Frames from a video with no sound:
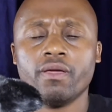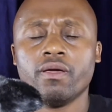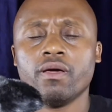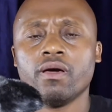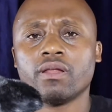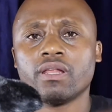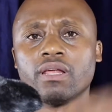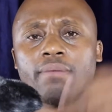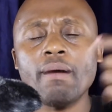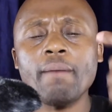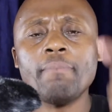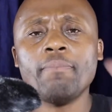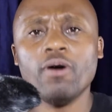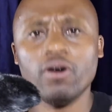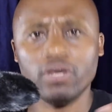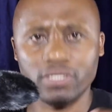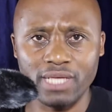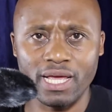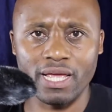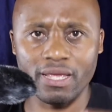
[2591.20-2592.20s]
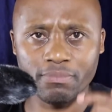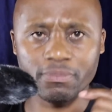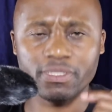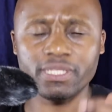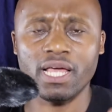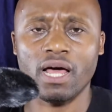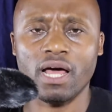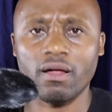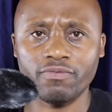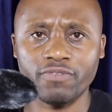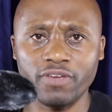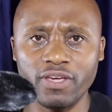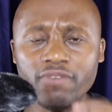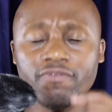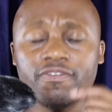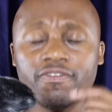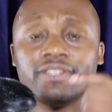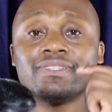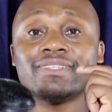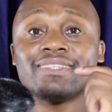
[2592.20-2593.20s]
Ramaphosa himself
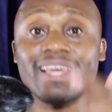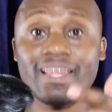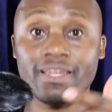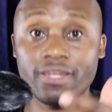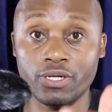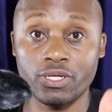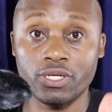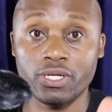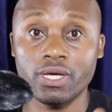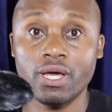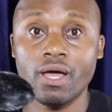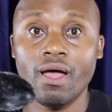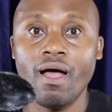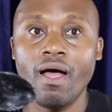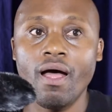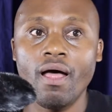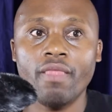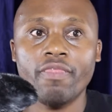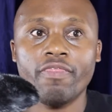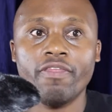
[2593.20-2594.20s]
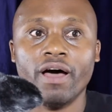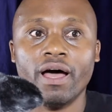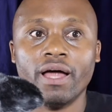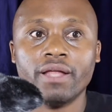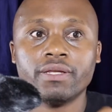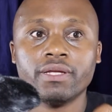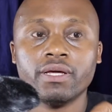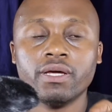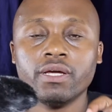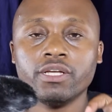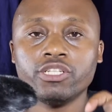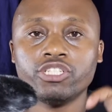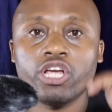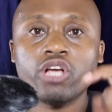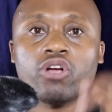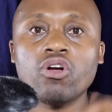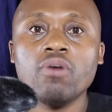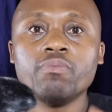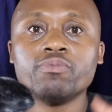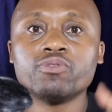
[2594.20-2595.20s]
even said it that
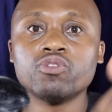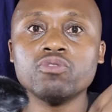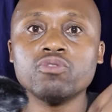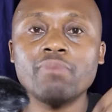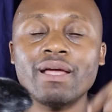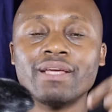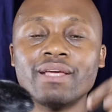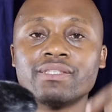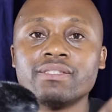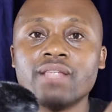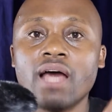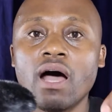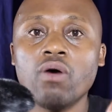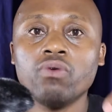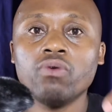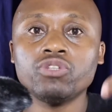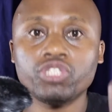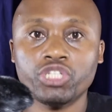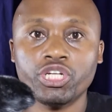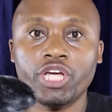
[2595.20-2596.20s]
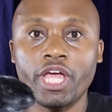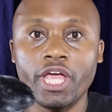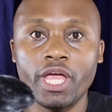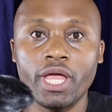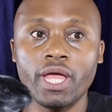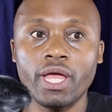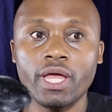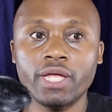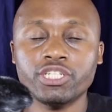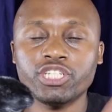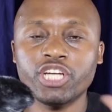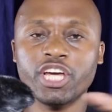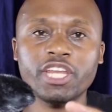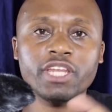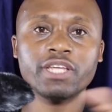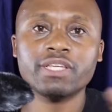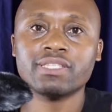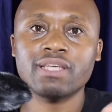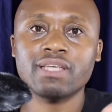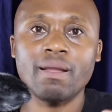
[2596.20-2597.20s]
Jacob Zuma is now
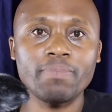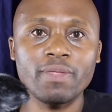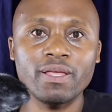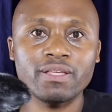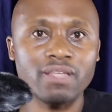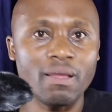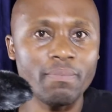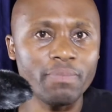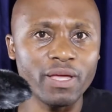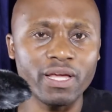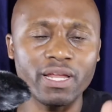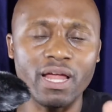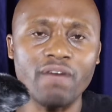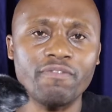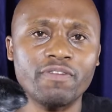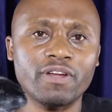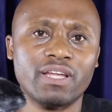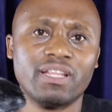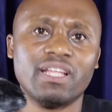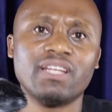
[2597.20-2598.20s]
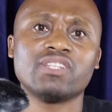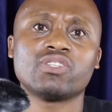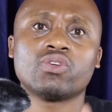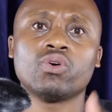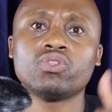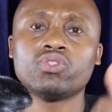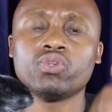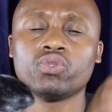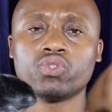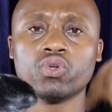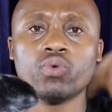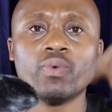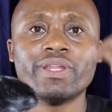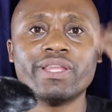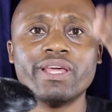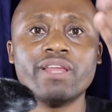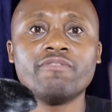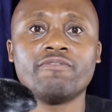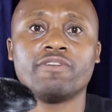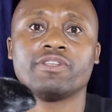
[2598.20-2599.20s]
chairing something in Africa that has got to do with
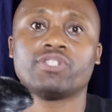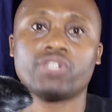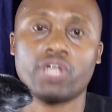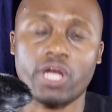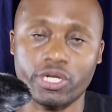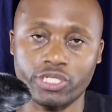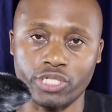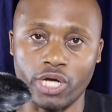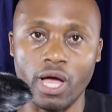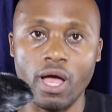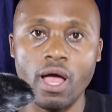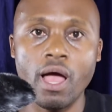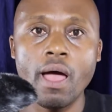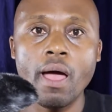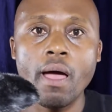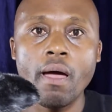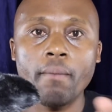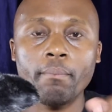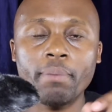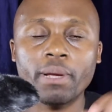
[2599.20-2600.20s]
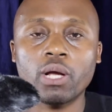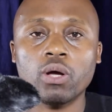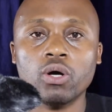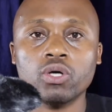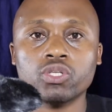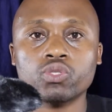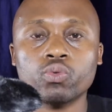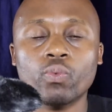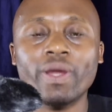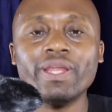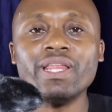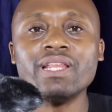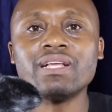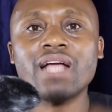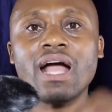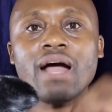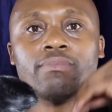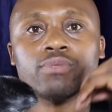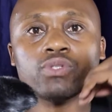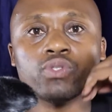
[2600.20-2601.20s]
infrastructure. Because when it
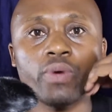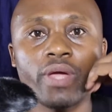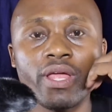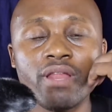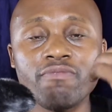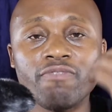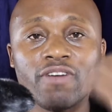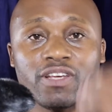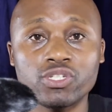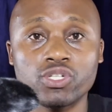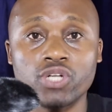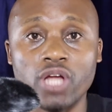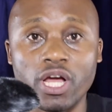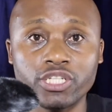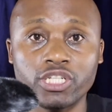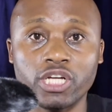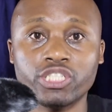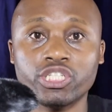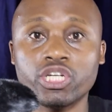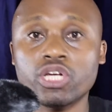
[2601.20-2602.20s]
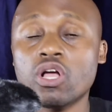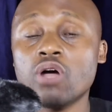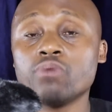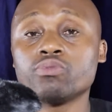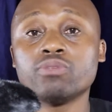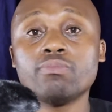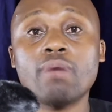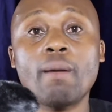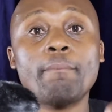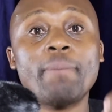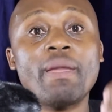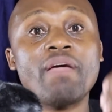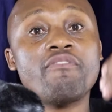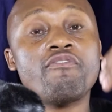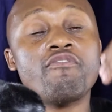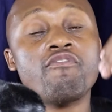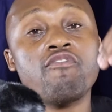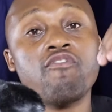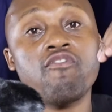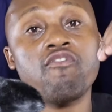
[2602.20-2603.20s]
comes to infrastructure, Jacob Zuma
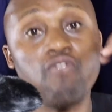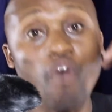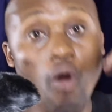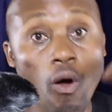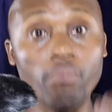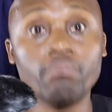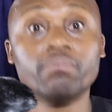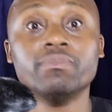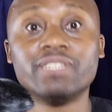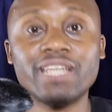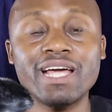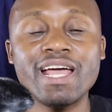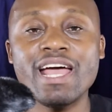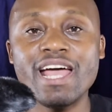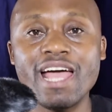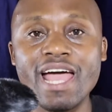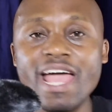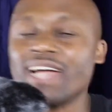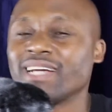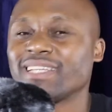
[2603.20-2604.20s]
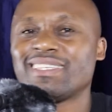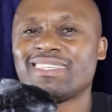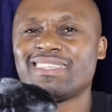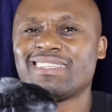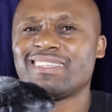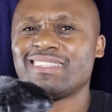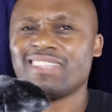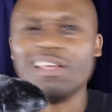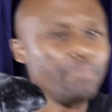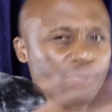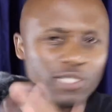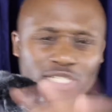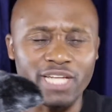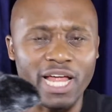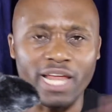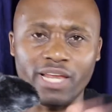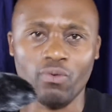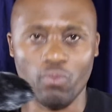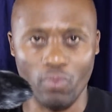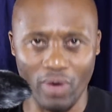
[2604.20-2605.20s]
performed
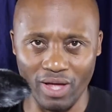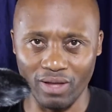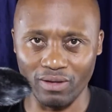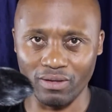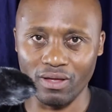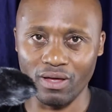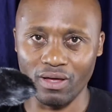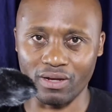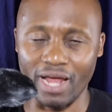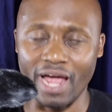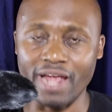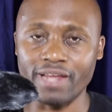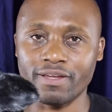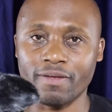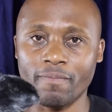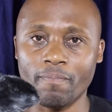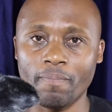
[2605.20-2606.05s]
exceptionally well, right?